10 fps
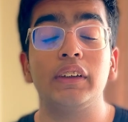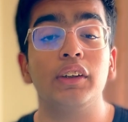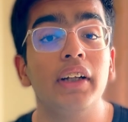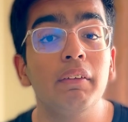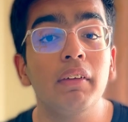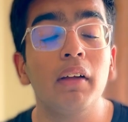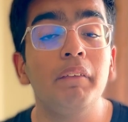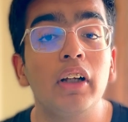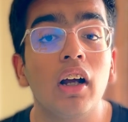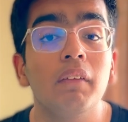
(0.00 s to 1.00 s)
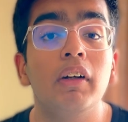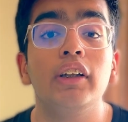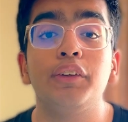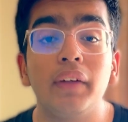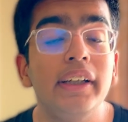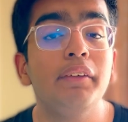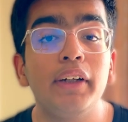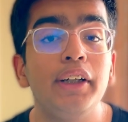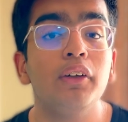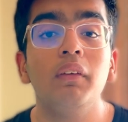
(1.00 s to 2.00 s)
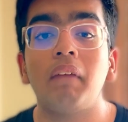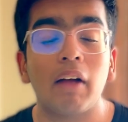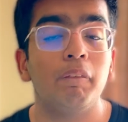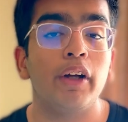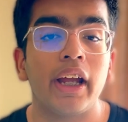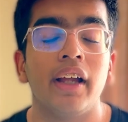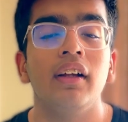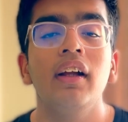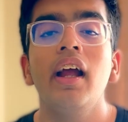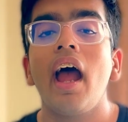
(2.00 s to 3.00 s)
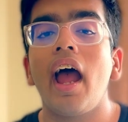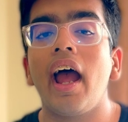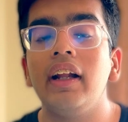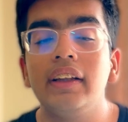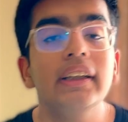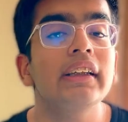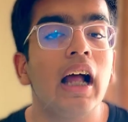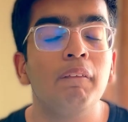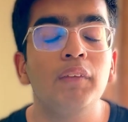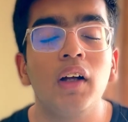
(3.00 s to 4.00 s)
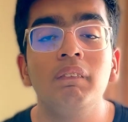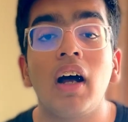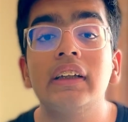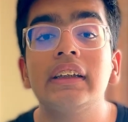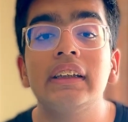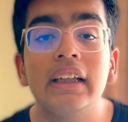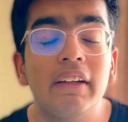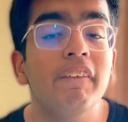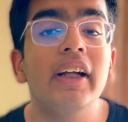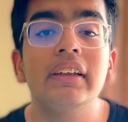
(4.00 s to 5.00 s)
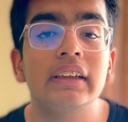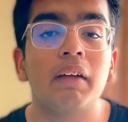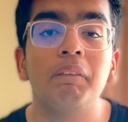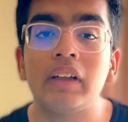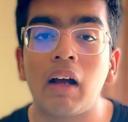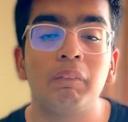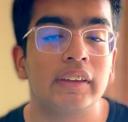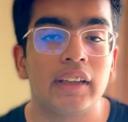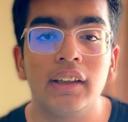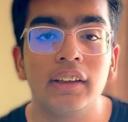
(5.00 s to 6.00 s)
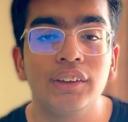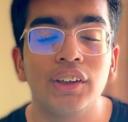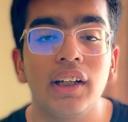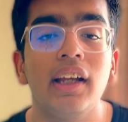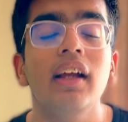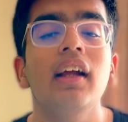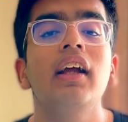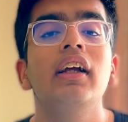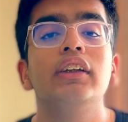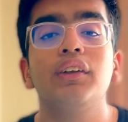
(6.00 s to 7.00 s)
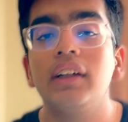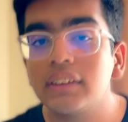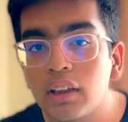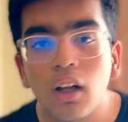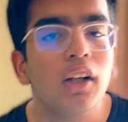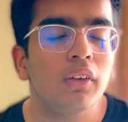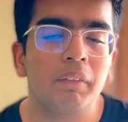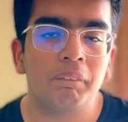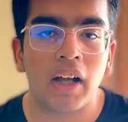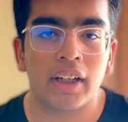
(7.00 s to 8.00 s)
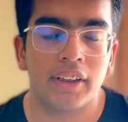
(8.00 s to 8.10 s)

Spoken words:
so today we're going to be talking about the 2022 MacBook Air. And this laptop marks a significant step in Apple's silicon journey, so there's a lot to unpack